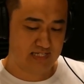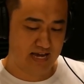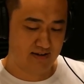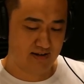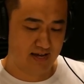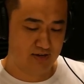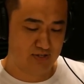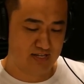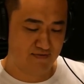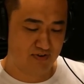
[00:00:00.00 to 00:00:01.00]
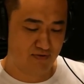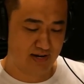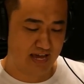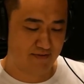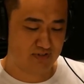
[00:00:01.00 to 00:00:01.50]
it sounded like you didn't even
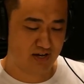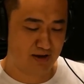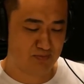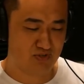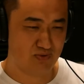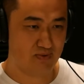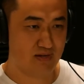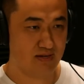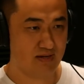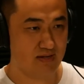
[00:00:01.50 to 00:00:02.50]
really have time to,